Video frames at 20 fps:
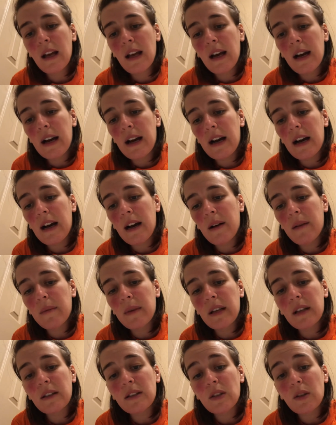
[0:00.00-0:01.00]

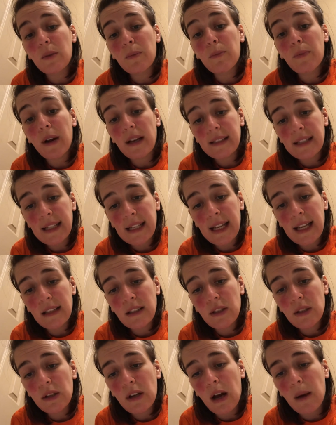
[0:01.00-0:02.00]
So prostate
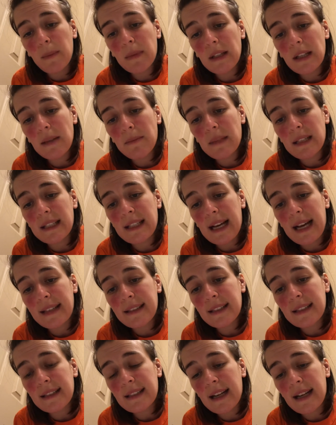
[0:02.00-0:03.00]
cancer commonly
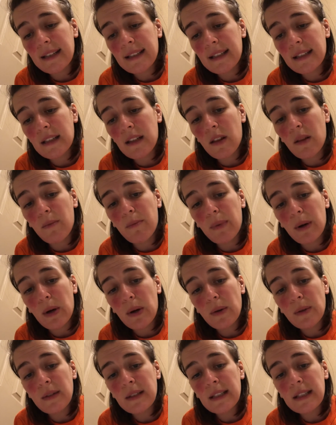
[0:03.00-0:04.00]
metastasizes to the
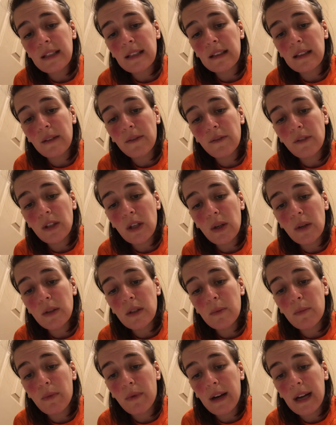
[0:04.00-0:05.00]
bones, lymph nodes,
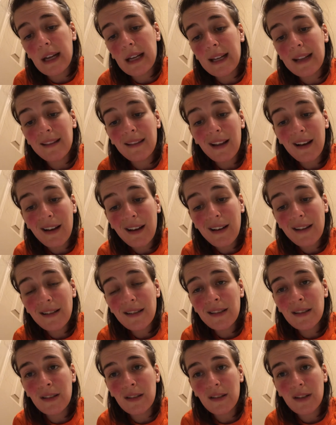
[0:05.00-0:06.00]
brain, and
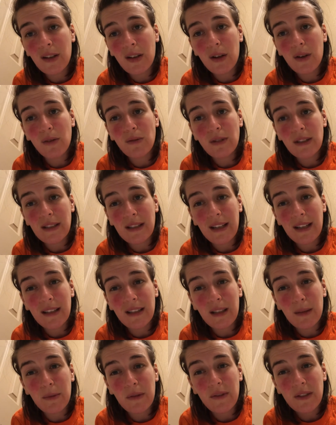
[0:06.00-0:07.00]
lungs. So just a heads
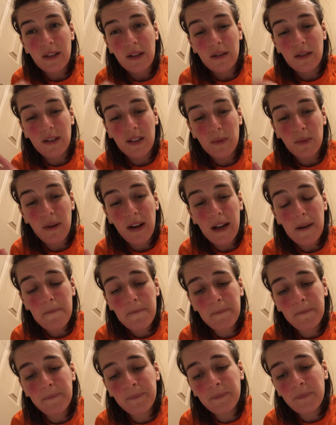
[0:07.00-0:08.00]
up if it starts to spread.
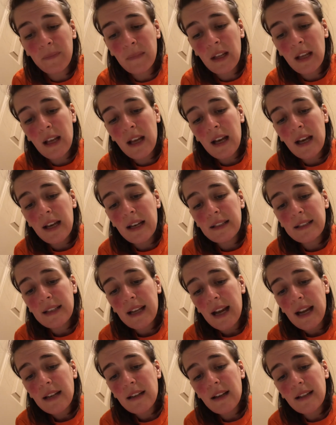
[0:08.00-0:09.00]

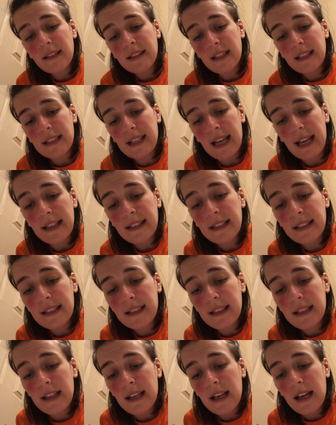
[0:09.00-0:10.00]
Diagnostic
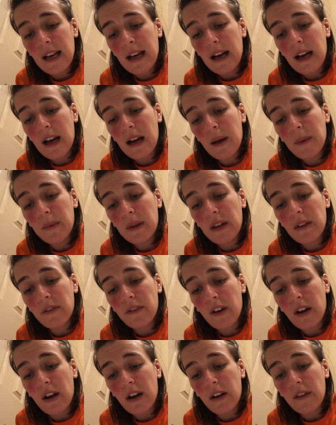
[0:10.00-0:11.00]
tests
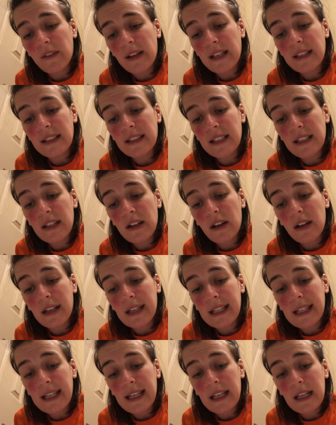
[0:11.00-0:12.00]
involve a
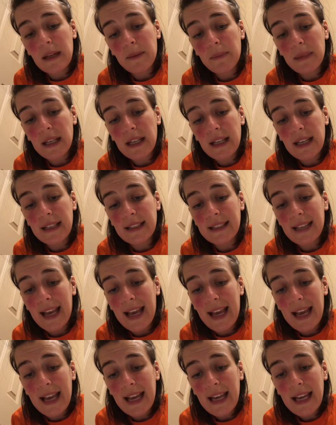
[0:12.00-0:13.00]
DRE and a
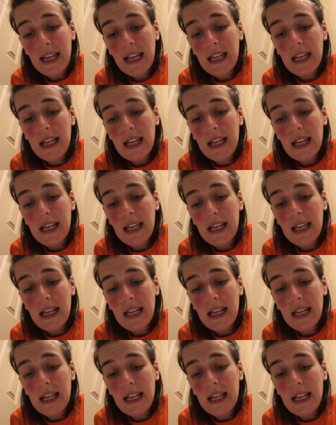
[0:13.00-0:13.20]
PSA,